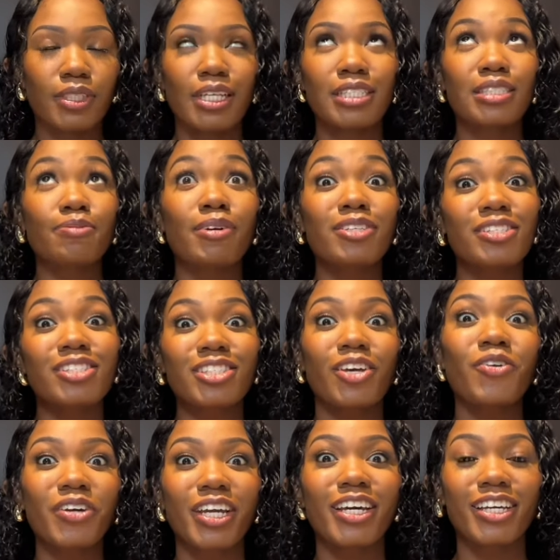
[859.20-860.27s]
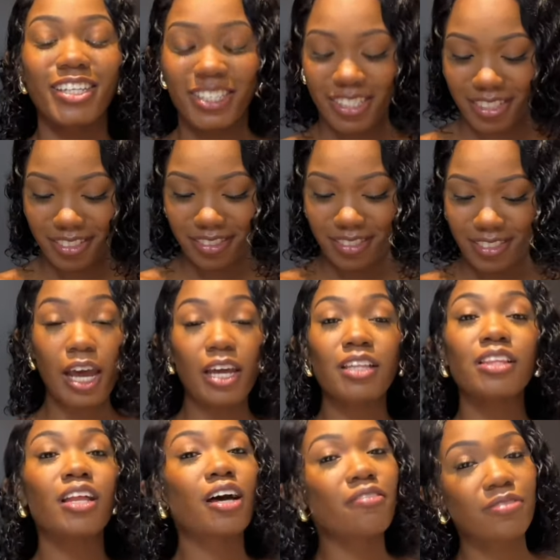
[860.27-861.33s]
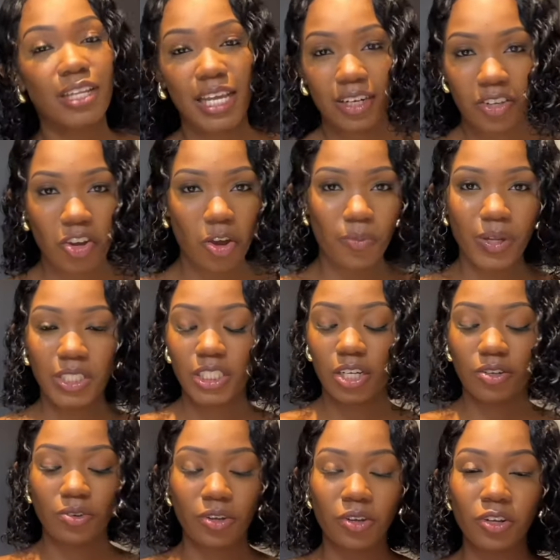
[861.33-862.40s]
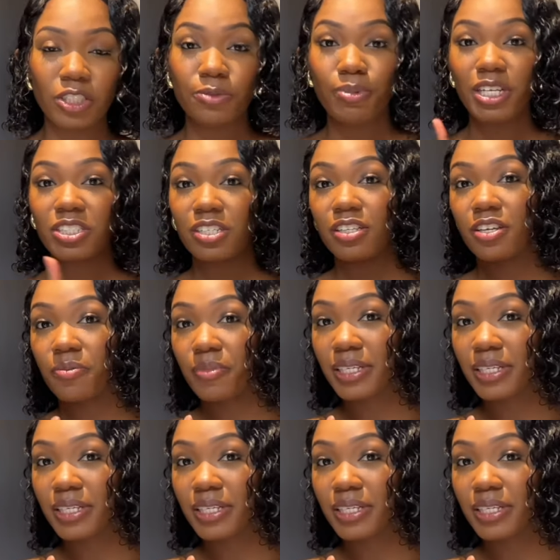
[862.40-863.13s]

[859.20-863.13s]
It smells so good. I love Lancome in general, especially their